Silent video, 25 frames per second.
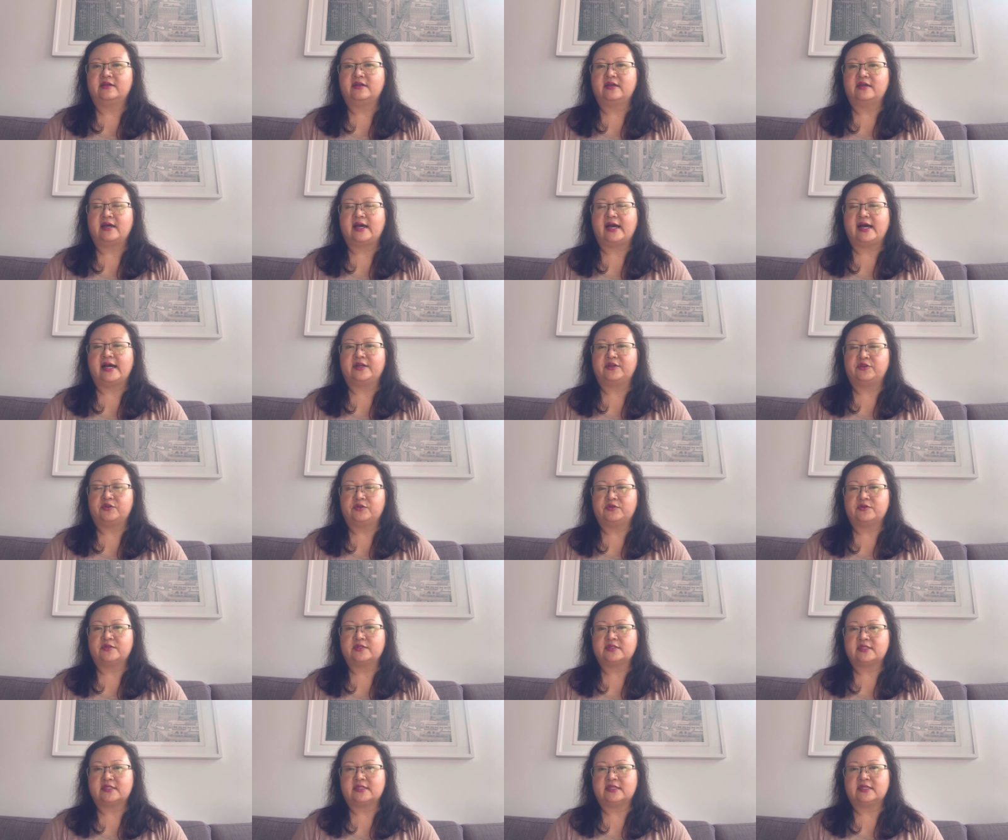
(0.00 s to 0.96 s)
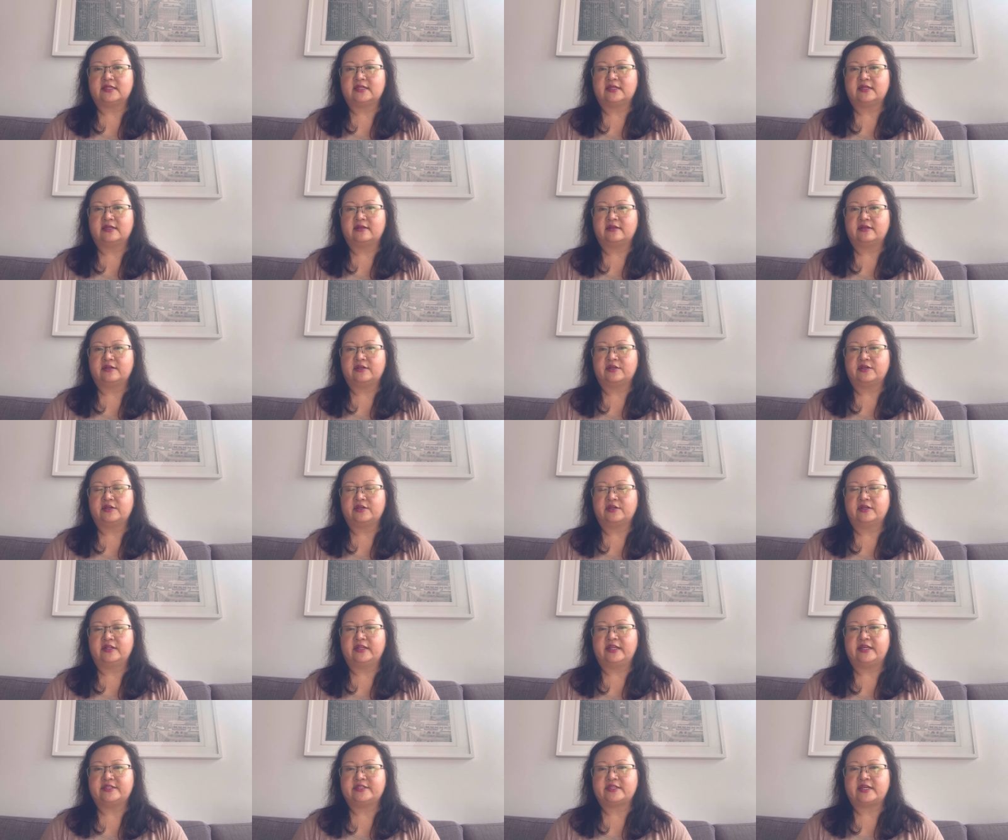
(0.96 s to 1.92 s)
had used the
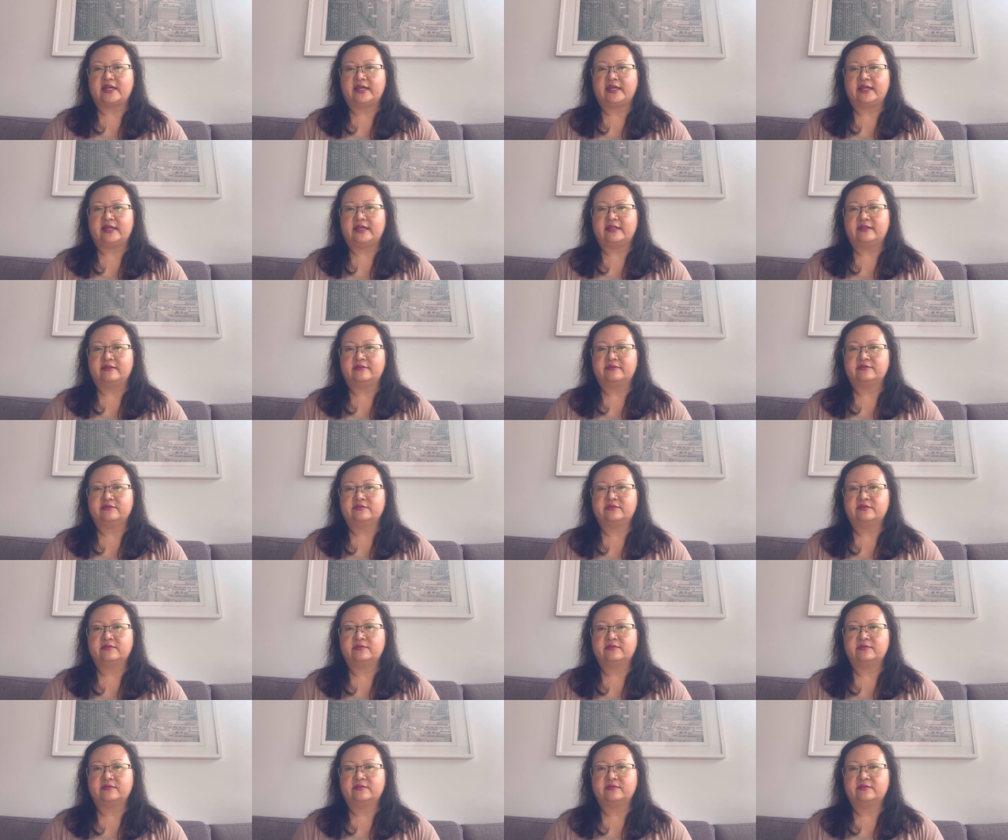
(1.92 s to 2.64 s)
early check-in